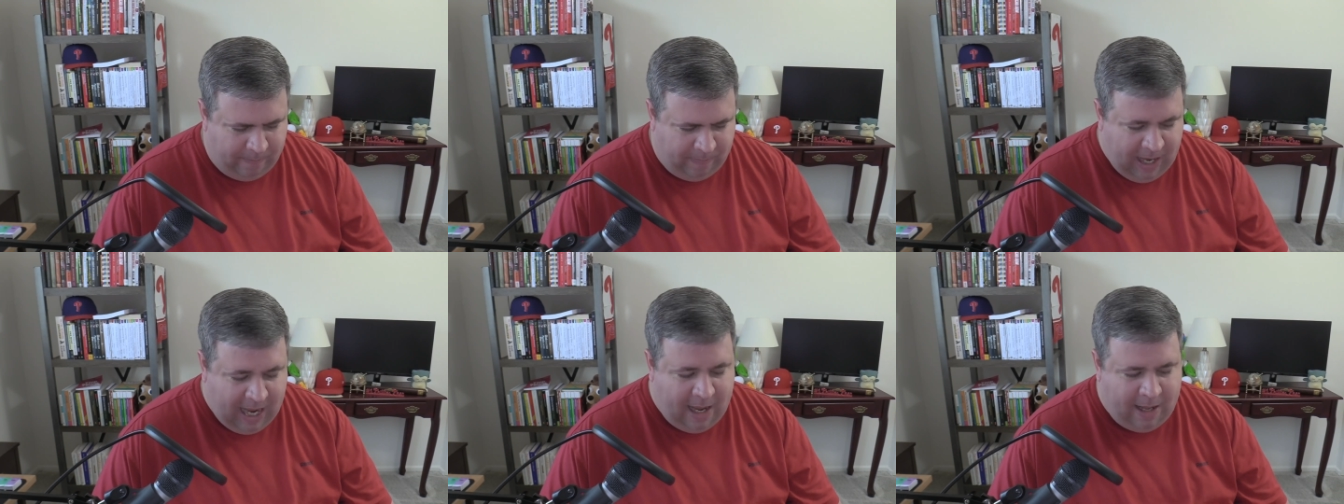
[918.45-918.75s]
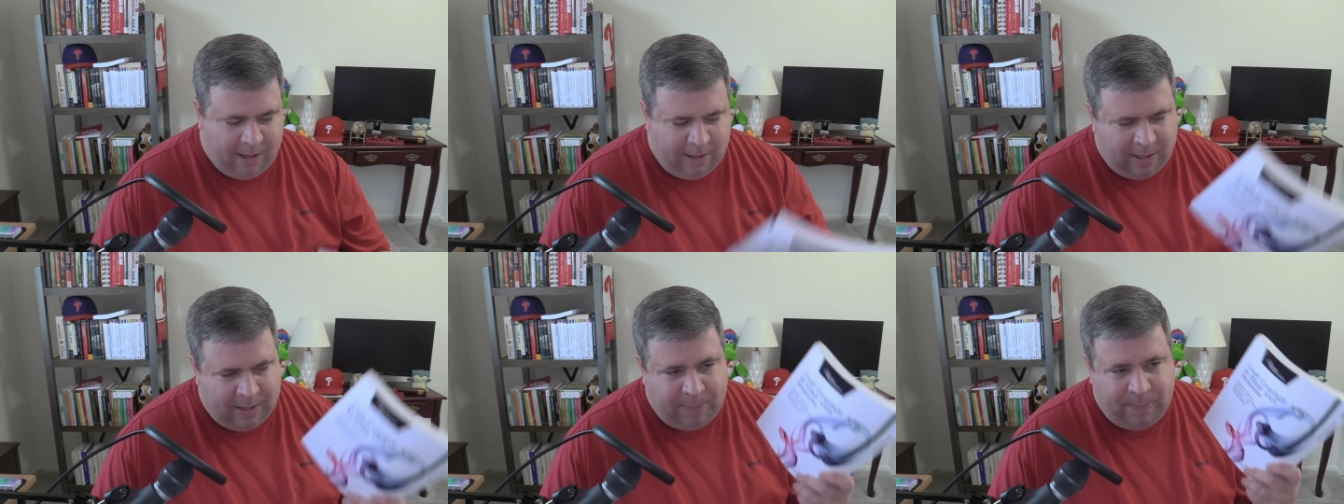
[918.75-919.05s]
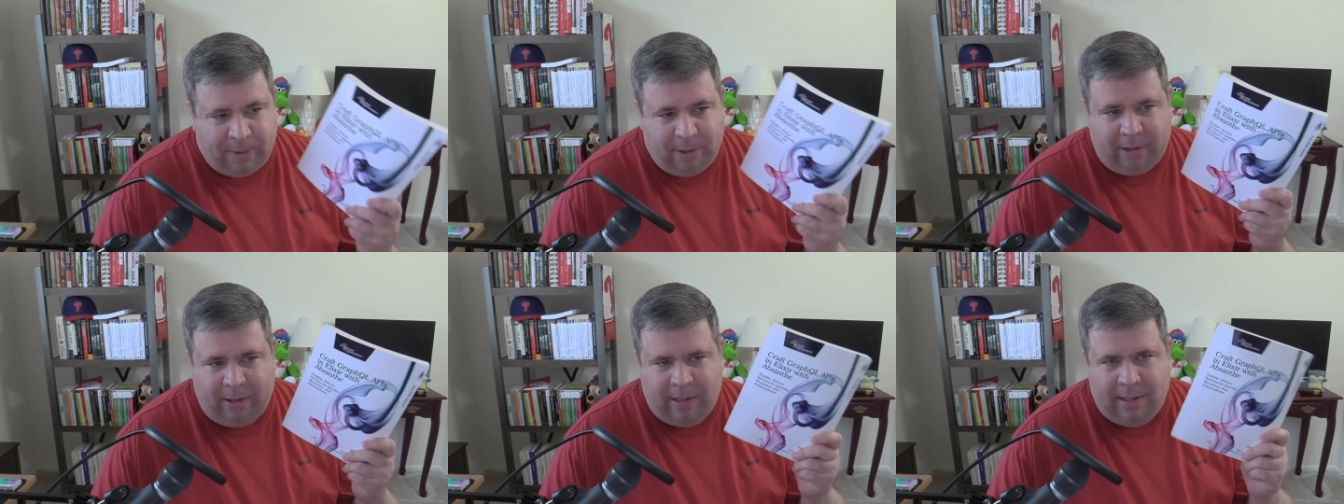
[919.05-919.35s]
yeah, this
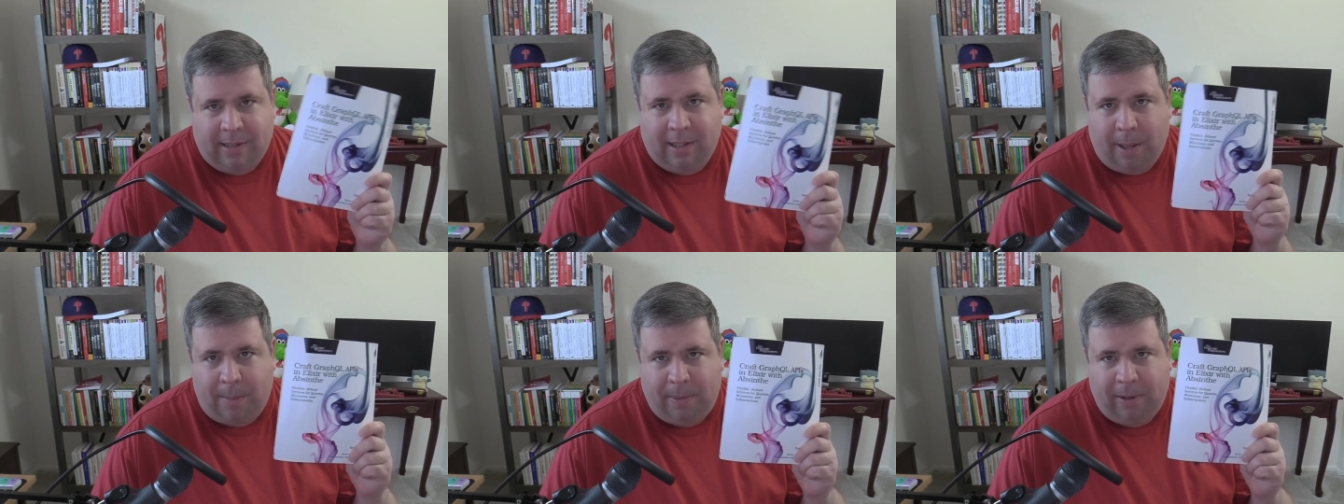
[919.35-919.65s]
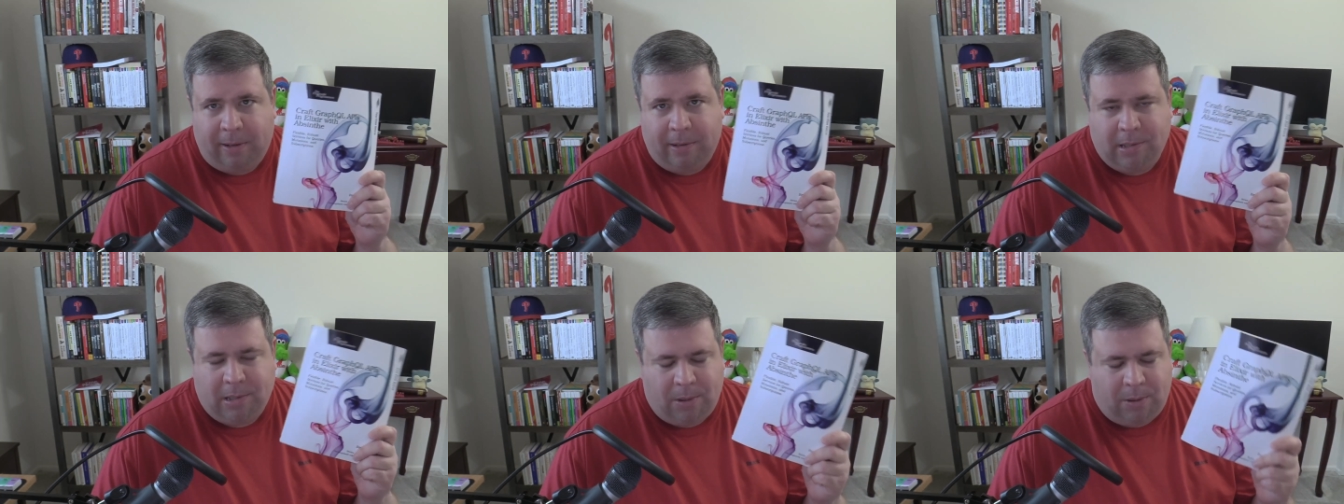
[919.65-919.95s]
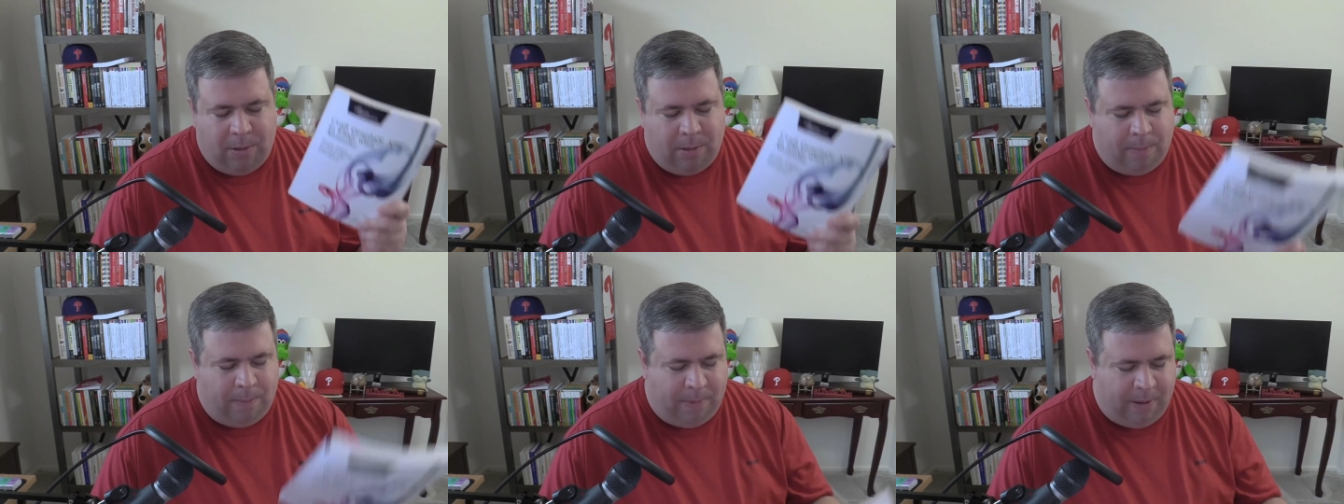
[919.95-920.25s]
book, it's a couple years
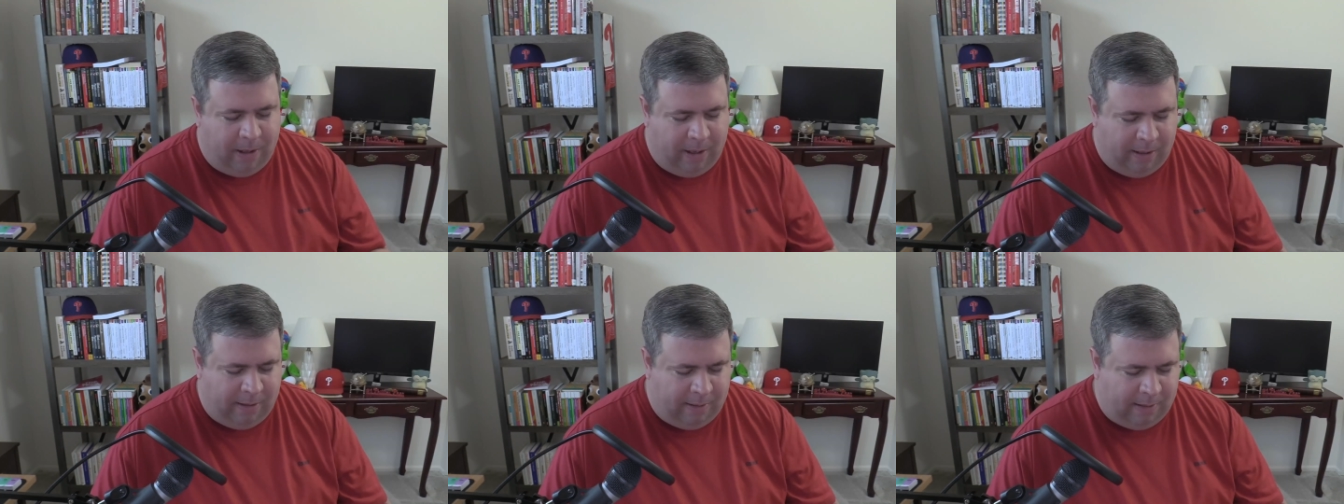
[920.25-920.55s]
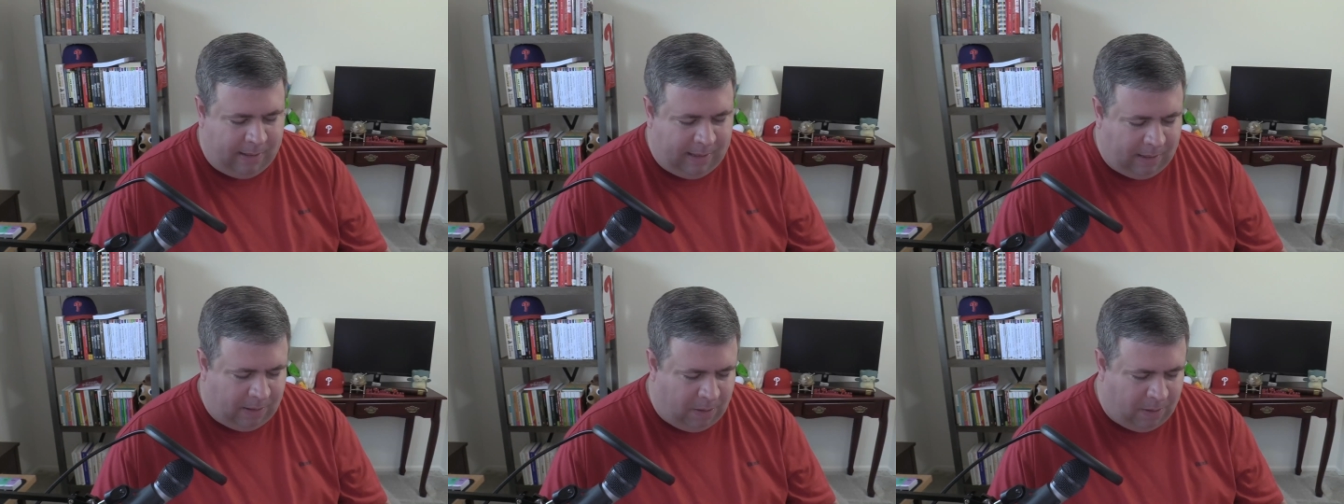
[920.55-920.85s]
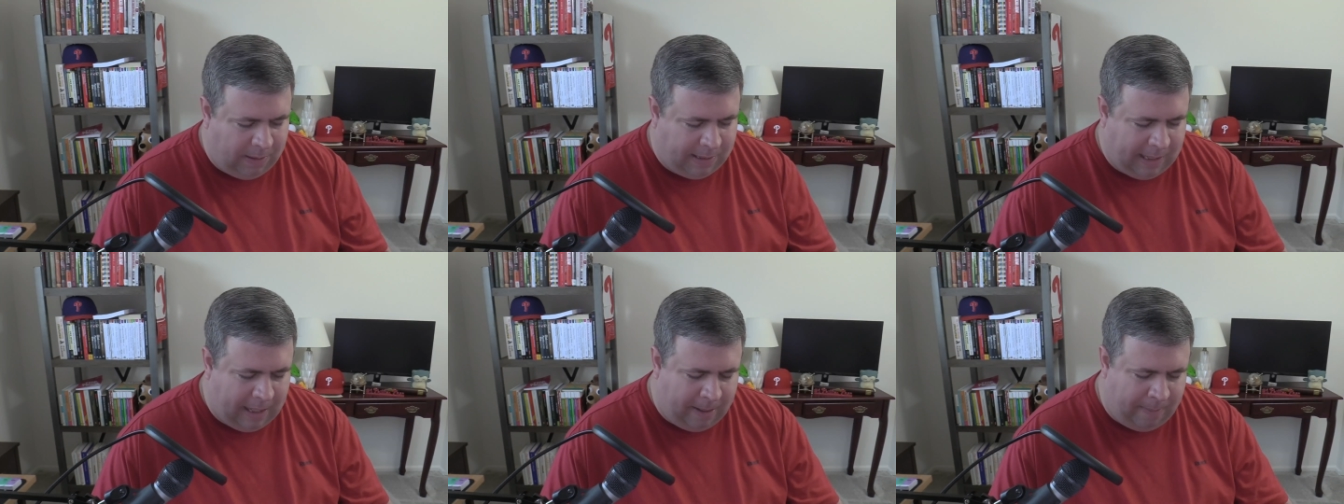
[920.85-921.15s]
old, but still
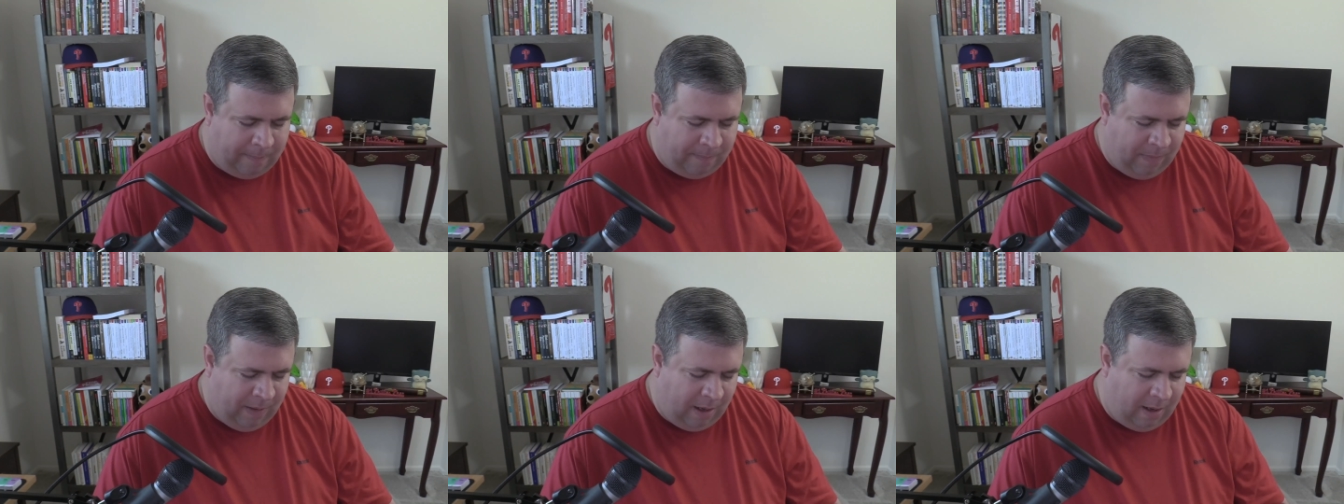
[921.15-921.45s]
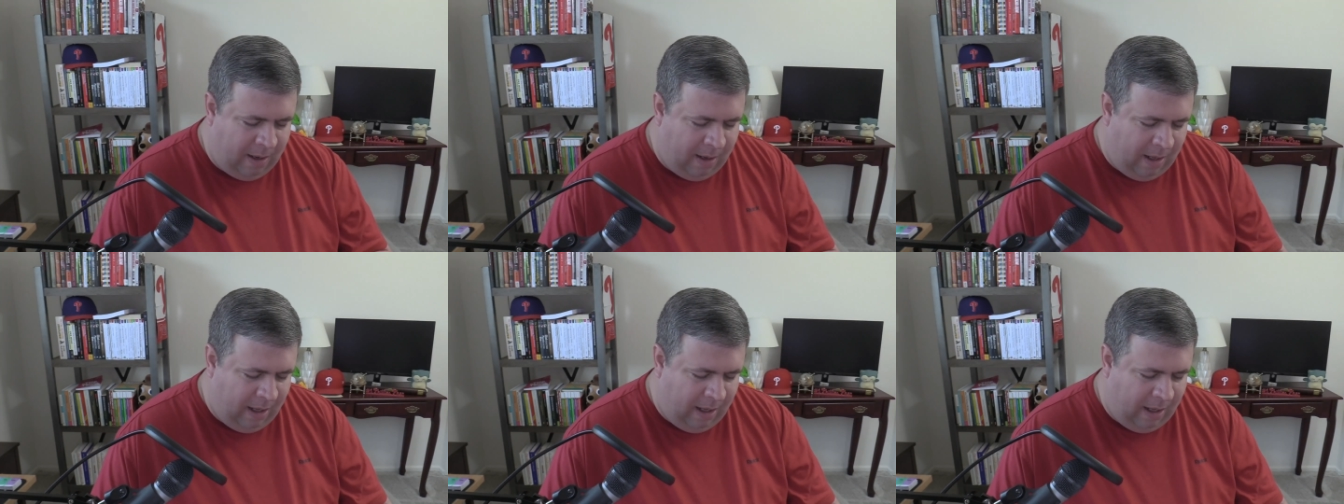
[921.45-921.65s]
holds up.